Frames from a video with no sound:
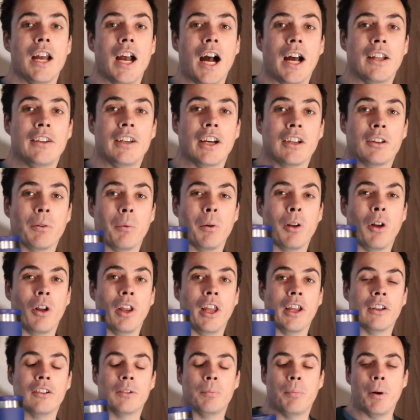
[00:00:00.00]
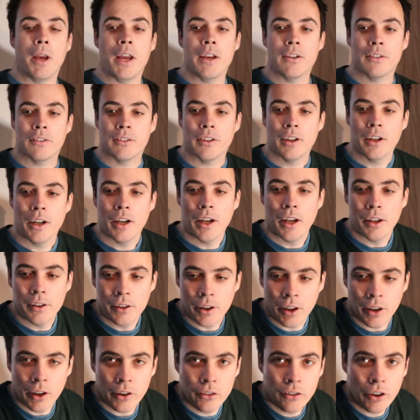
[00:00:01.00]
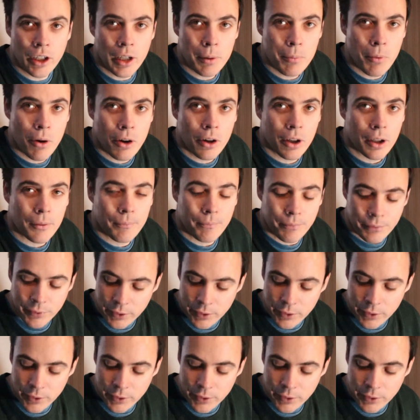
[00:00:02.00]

and takes up a lot less space than the Chilli Mug.